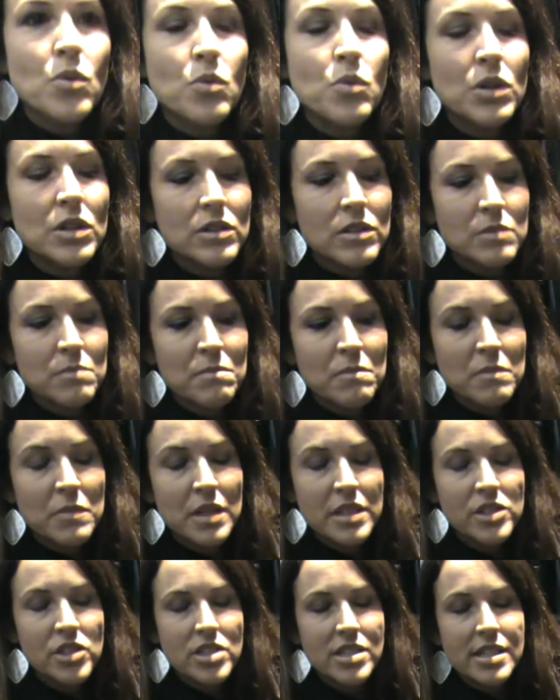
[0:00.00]
Well,
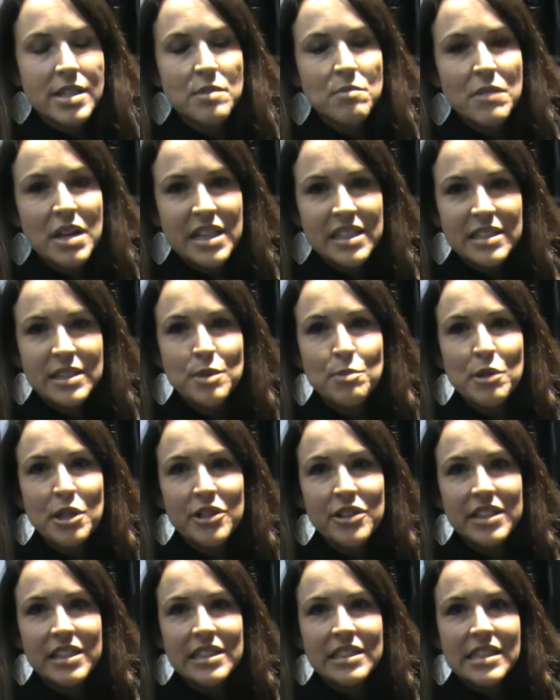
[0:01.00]
just in my
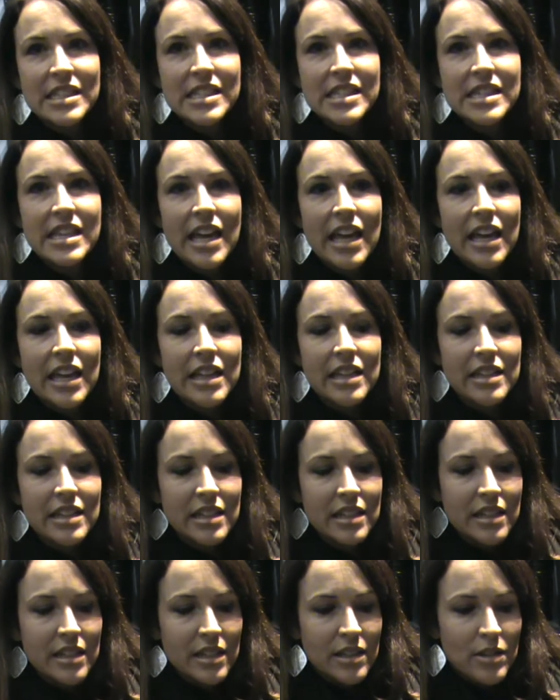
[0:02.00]
experience that
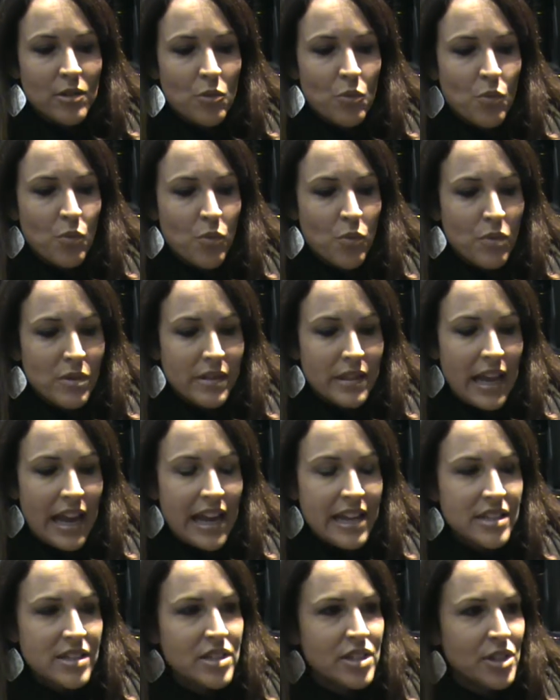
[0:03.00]

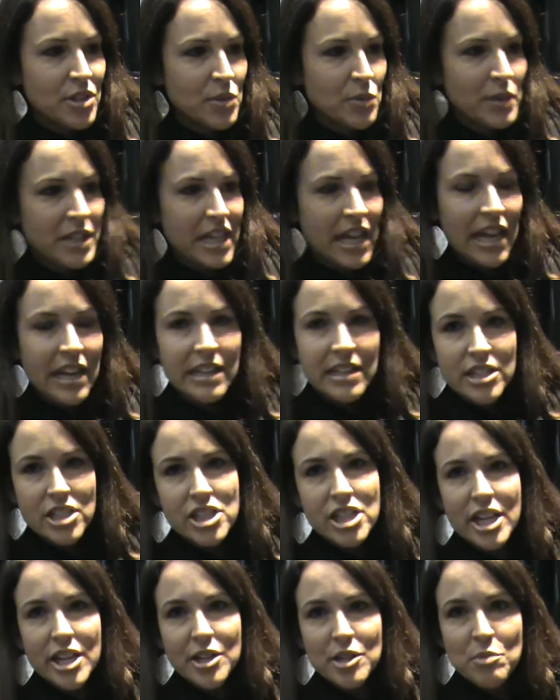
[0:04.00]
last year we had a
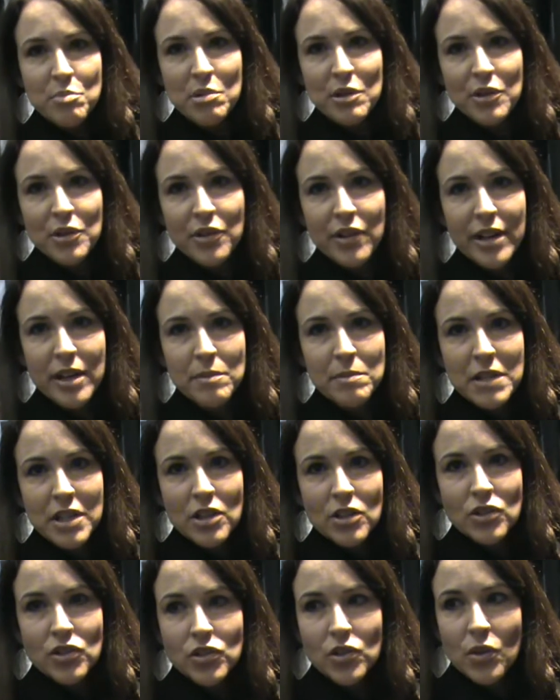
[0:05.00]
shared program.
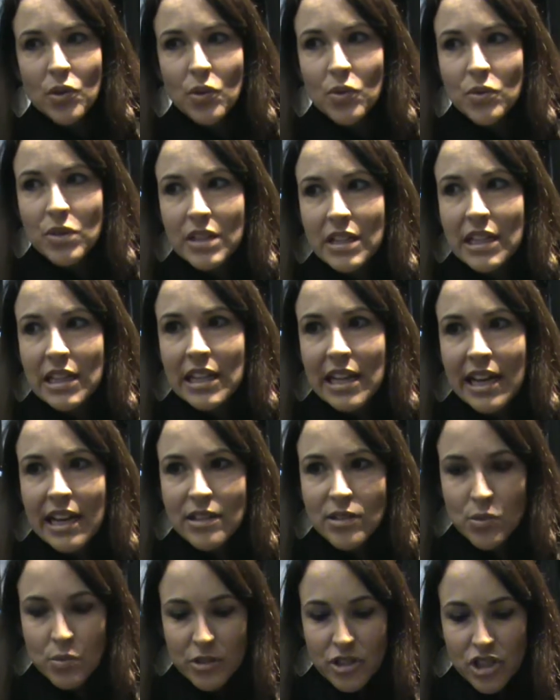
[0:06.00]
So the
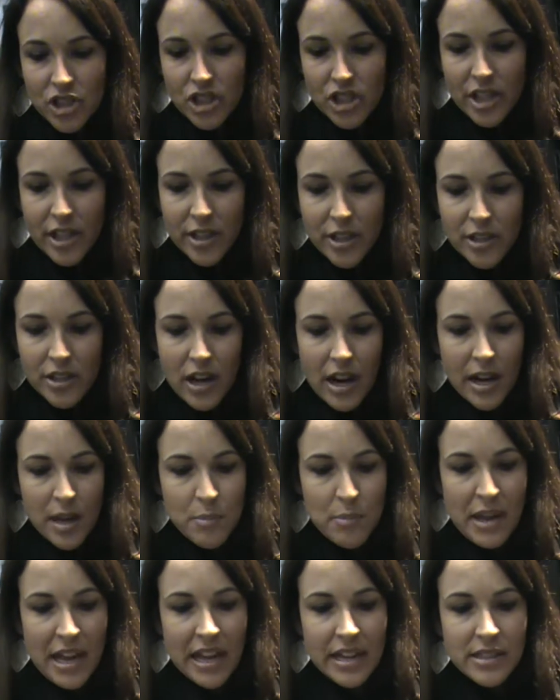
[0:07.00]
class would share
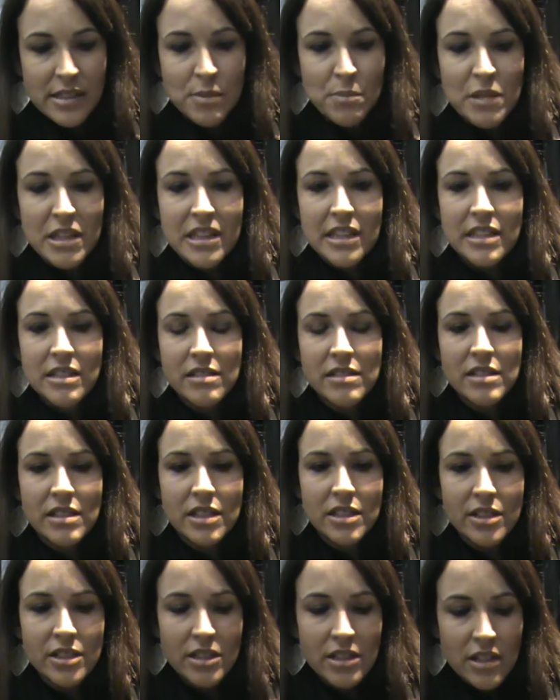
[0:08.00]
iPads, but this
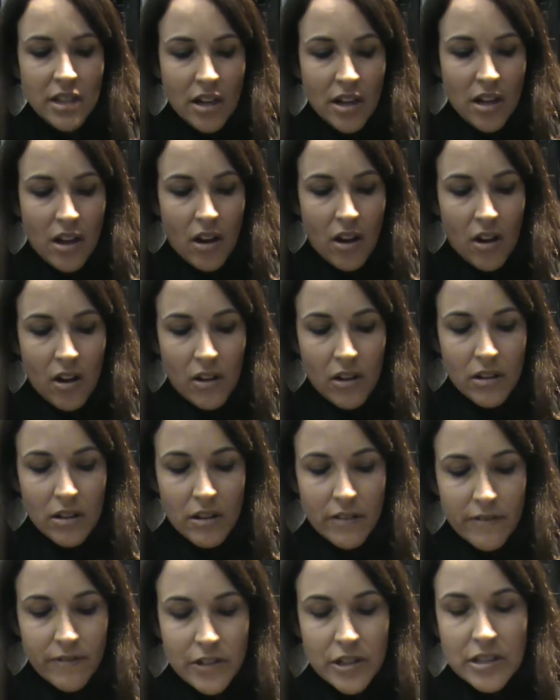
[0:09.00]
year all
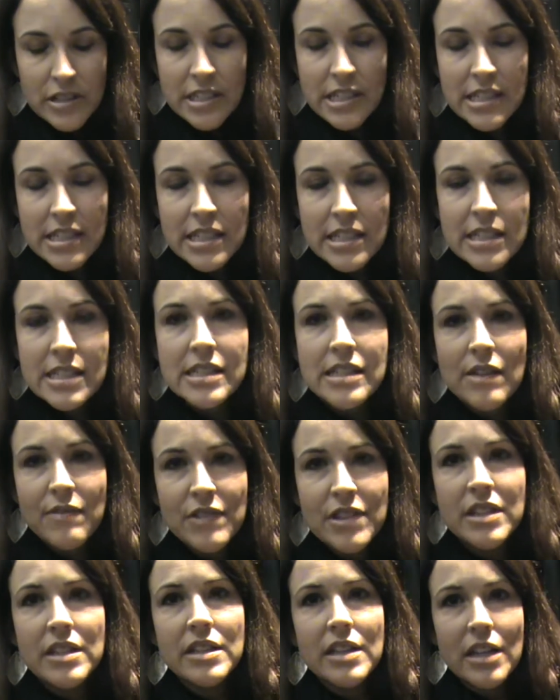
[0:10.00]
of our 6th,
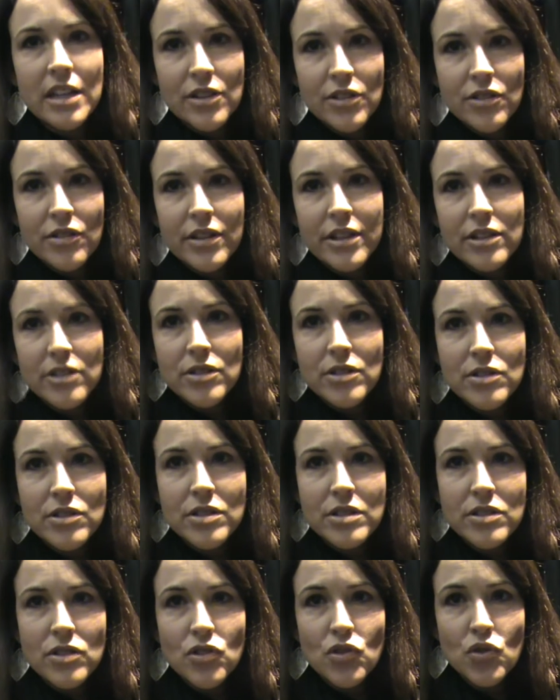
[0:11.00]
7th, and 8th
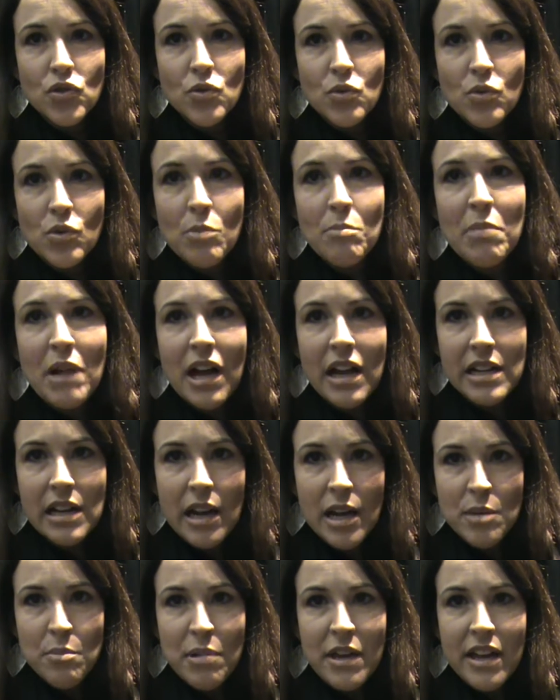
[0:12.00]
graders, the school bought
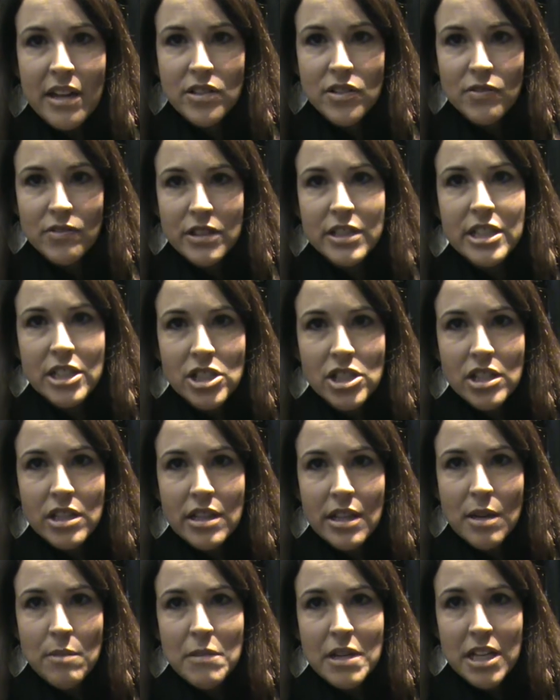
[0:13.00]
iPads for each of
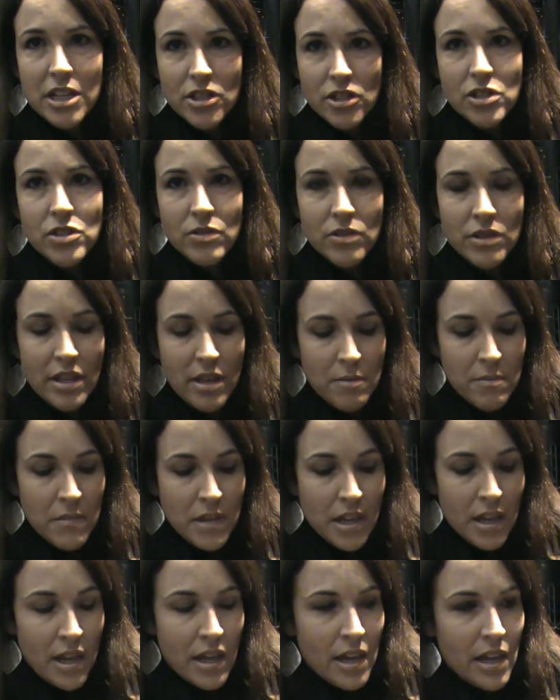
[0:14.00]
them and issued them,
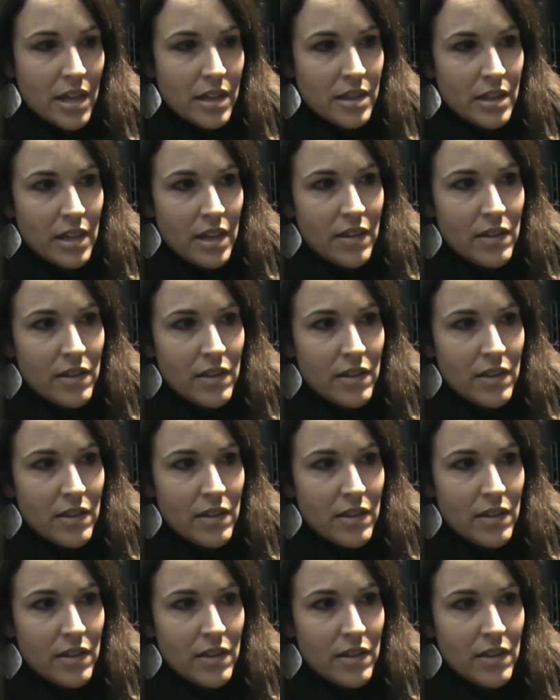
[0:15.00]
and